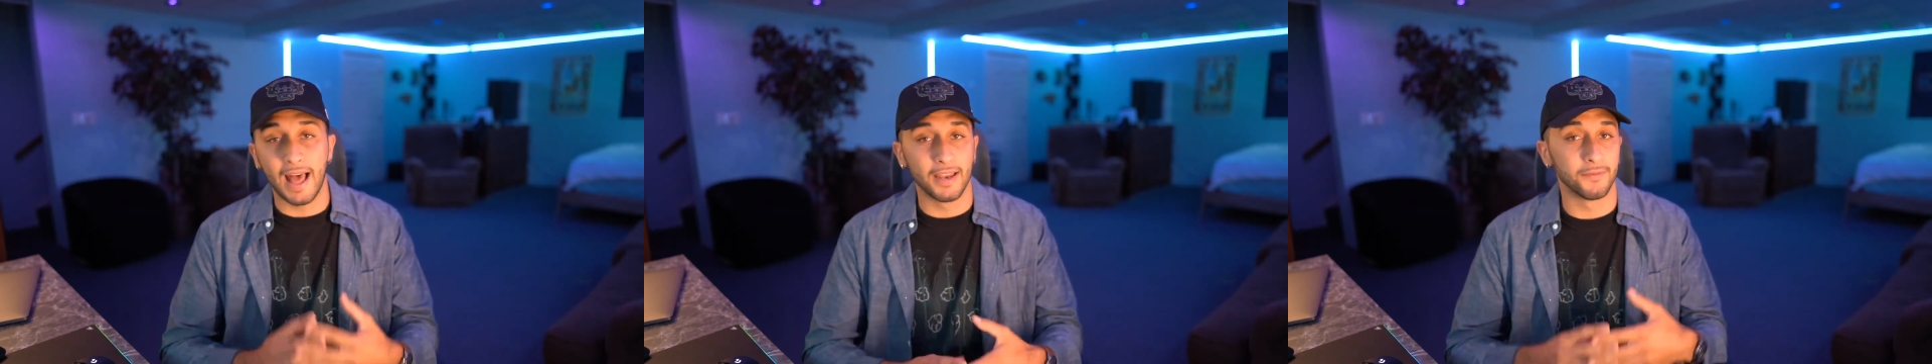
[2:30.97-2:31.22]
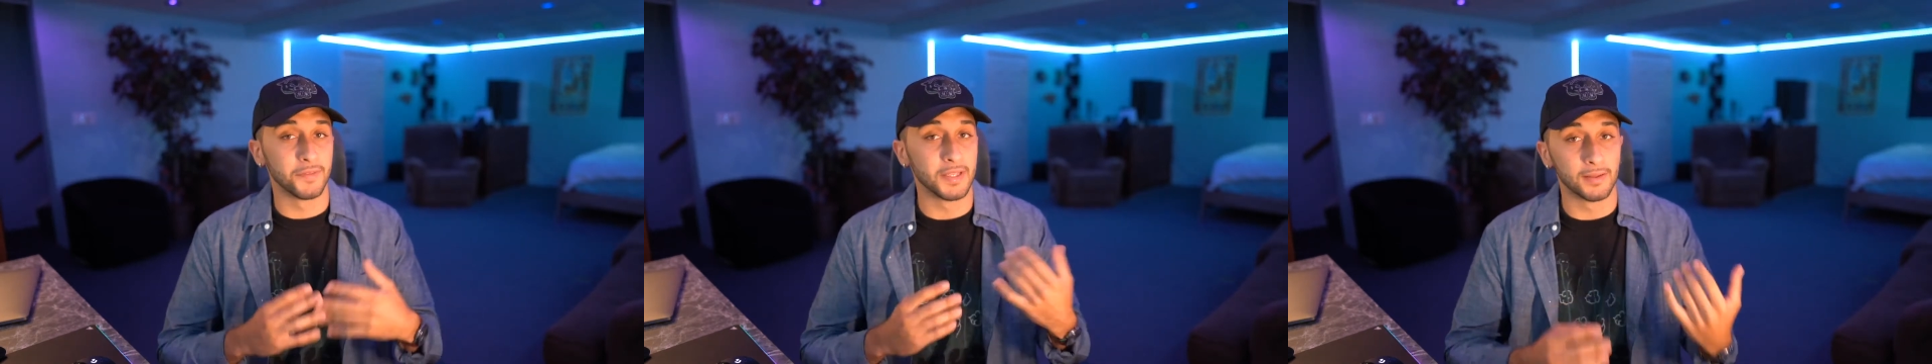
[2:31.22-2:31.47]
out
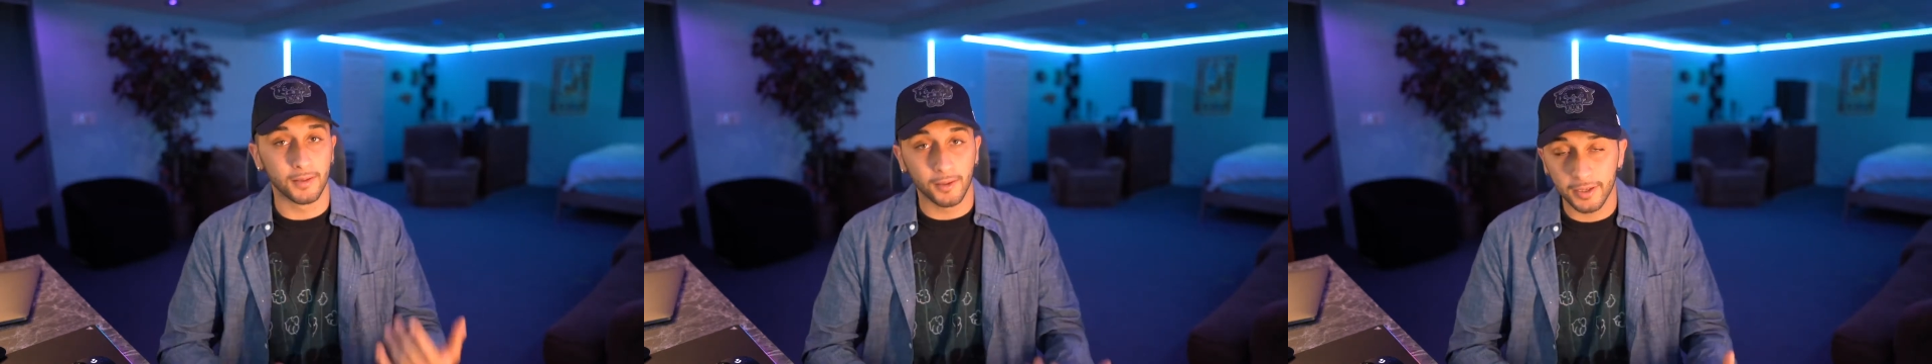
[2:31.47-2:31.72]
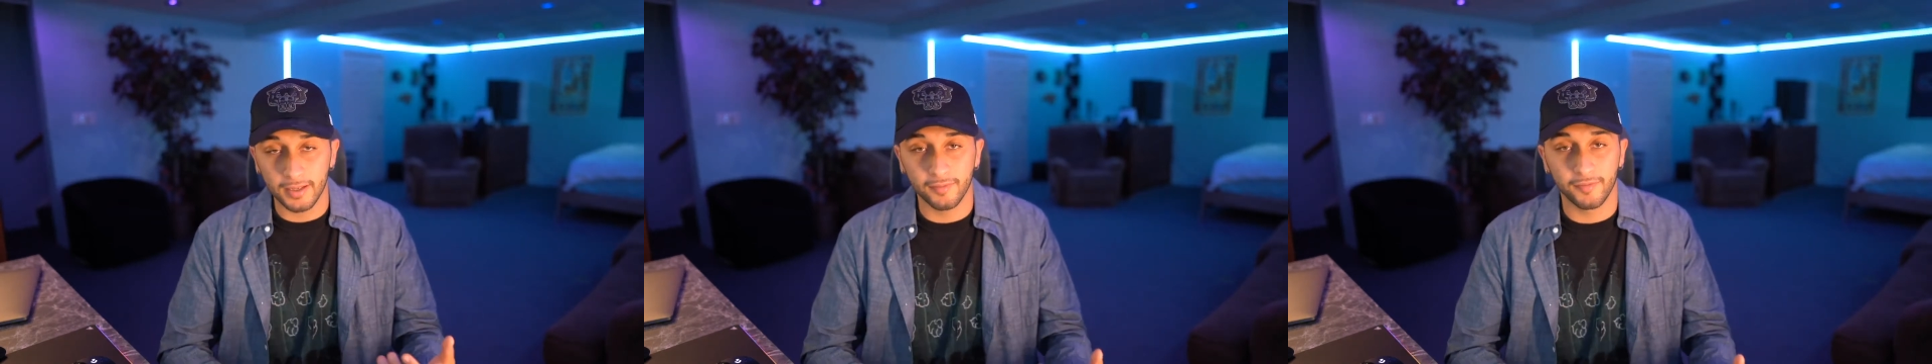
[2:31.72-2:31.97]
of the
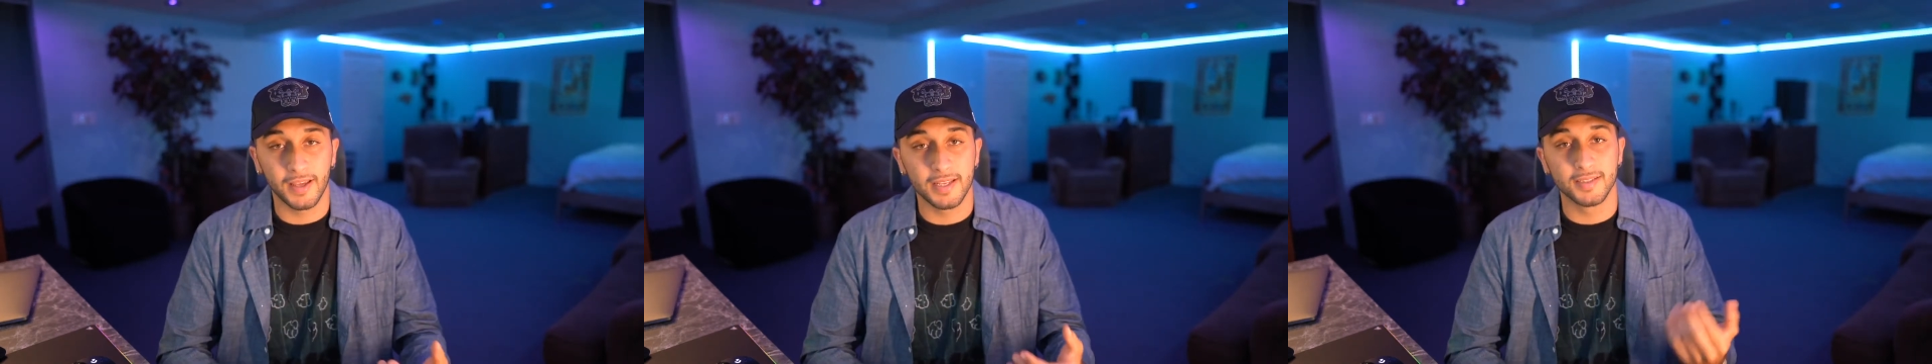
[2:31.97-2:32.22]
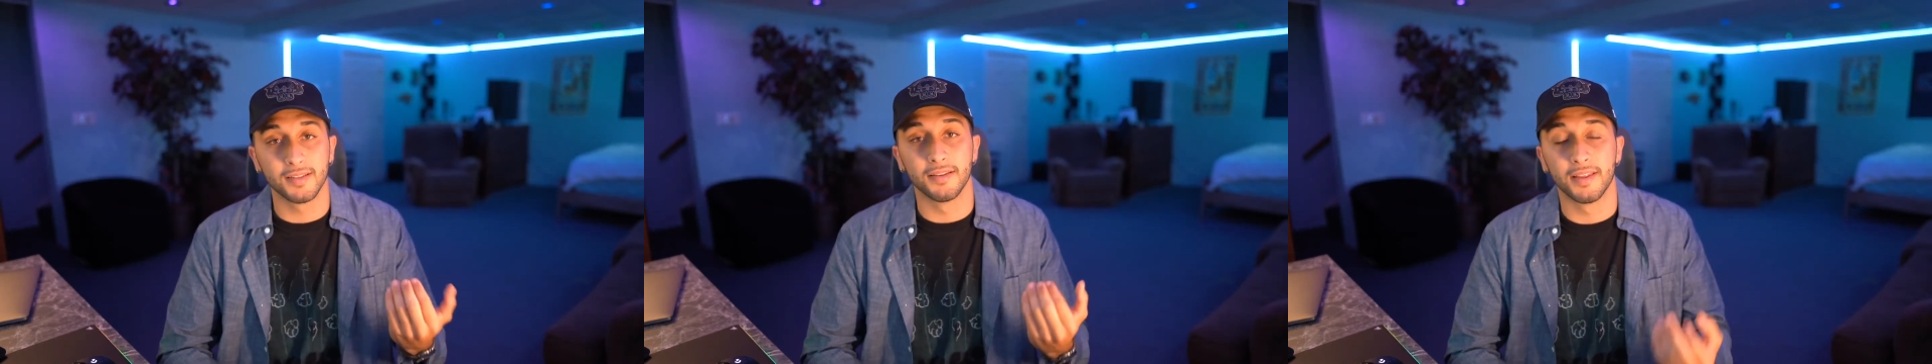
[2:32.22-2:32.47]
learning
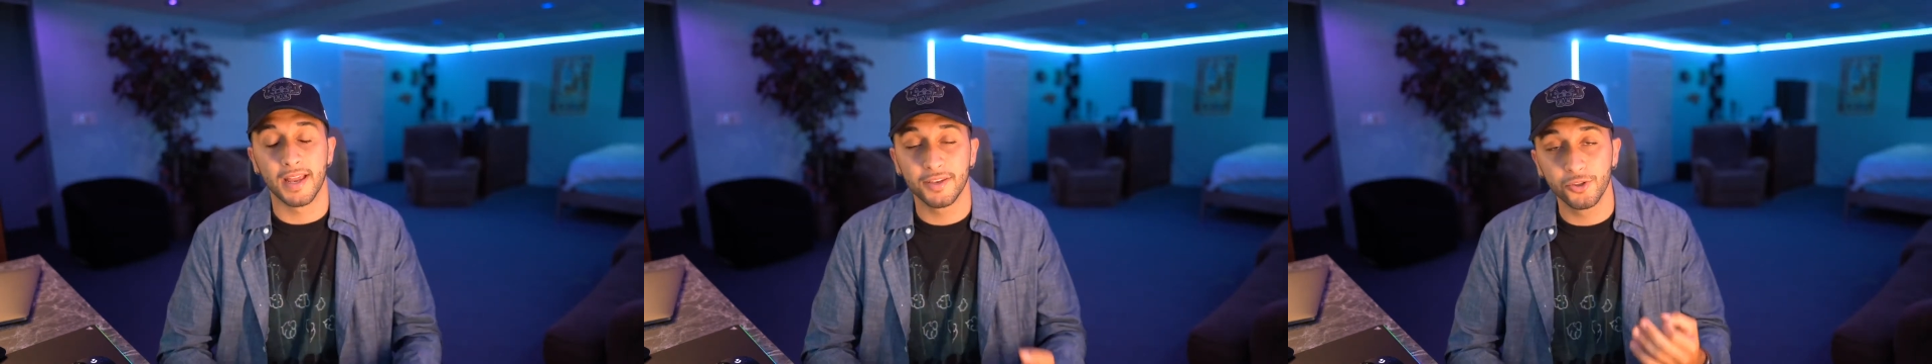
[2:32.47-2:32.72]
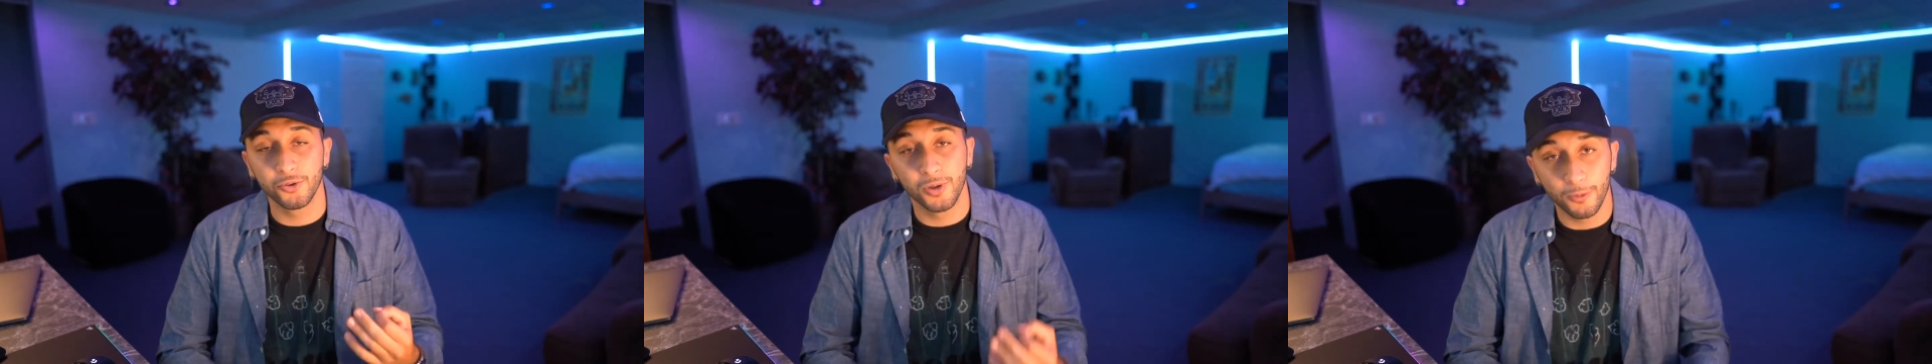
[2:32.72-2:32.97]
phase, then
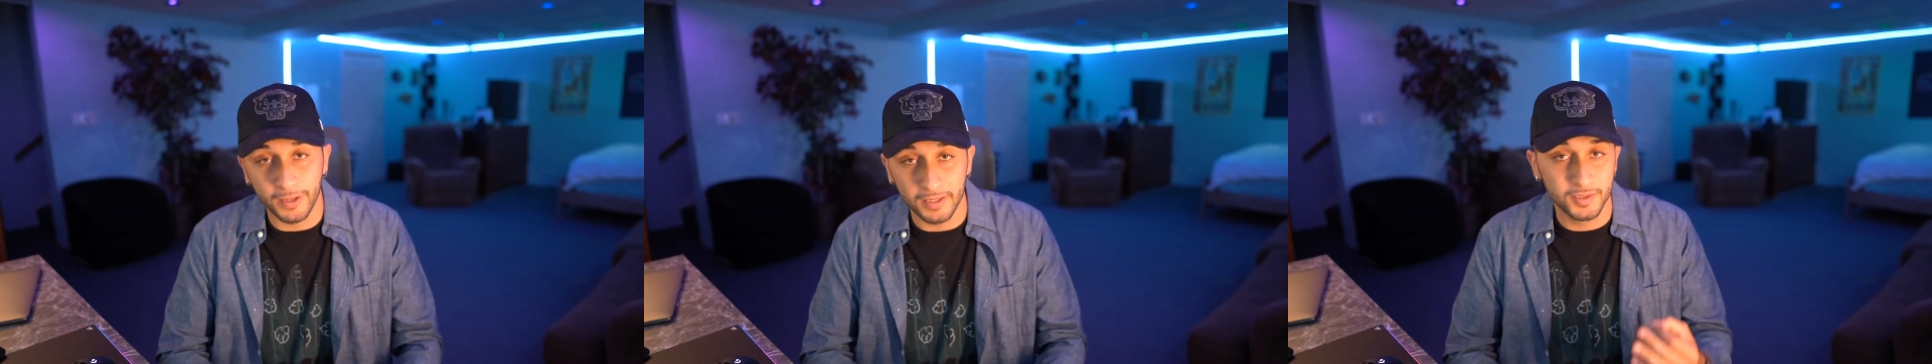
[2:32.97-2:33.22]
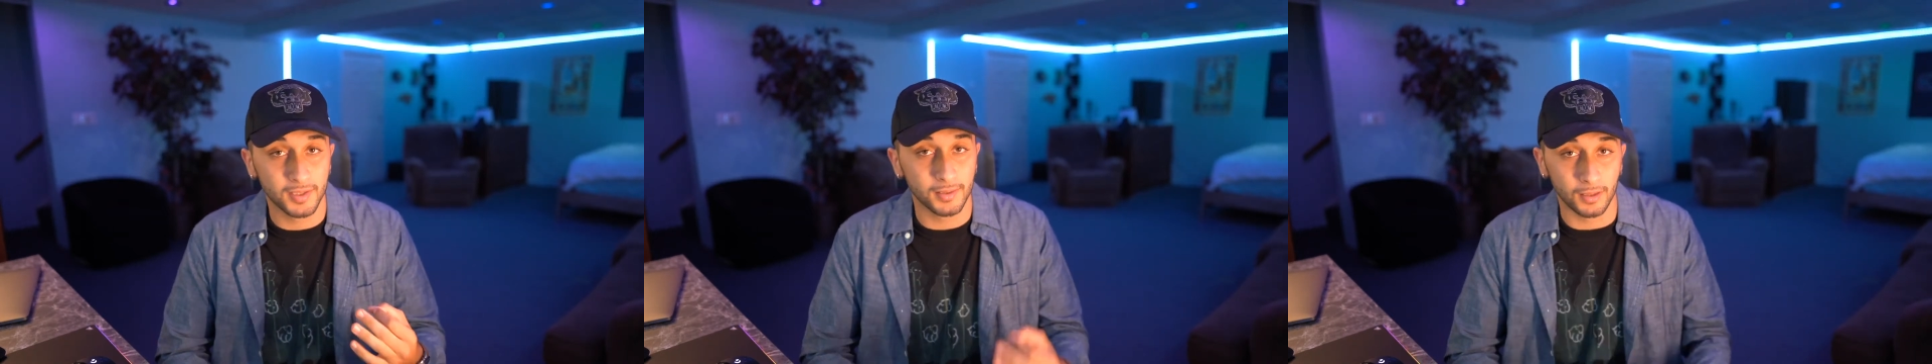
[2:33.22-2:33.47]
you go
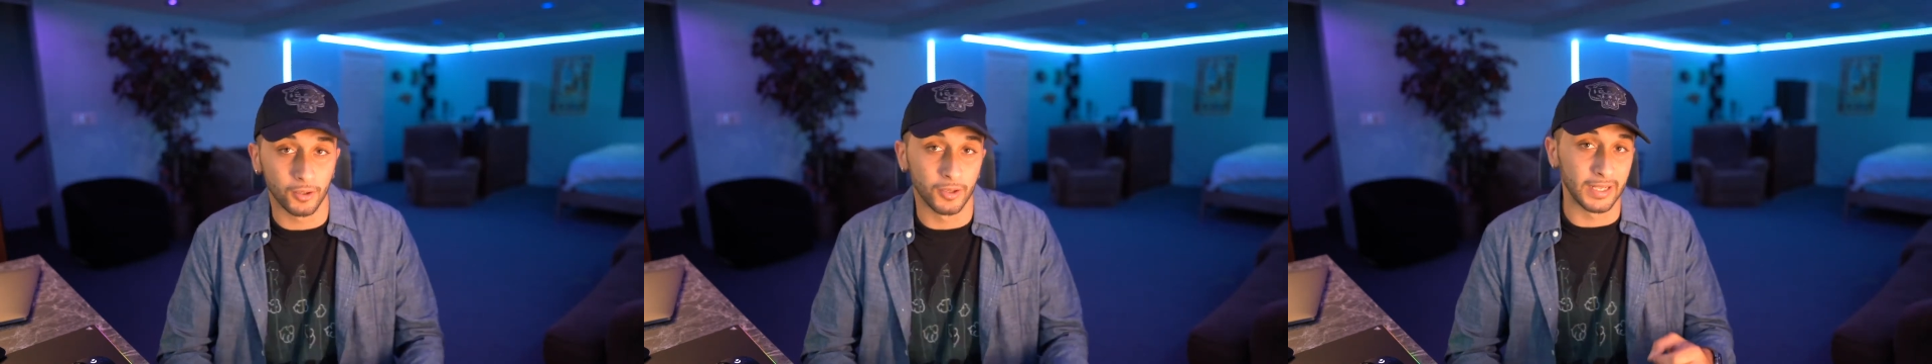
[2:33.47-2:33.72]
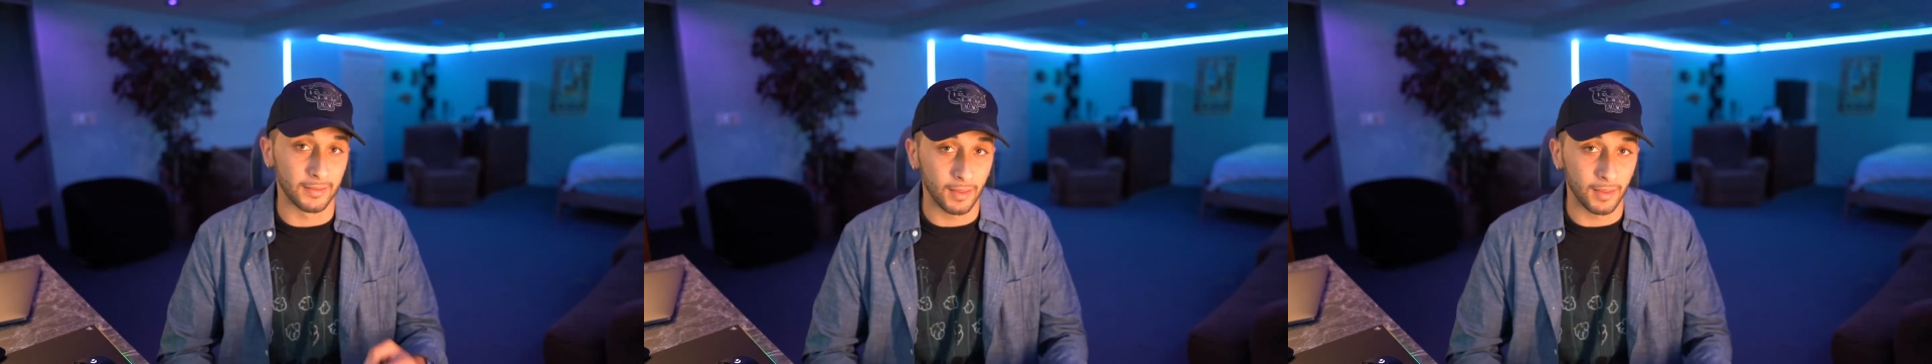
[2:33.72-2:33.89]
into learning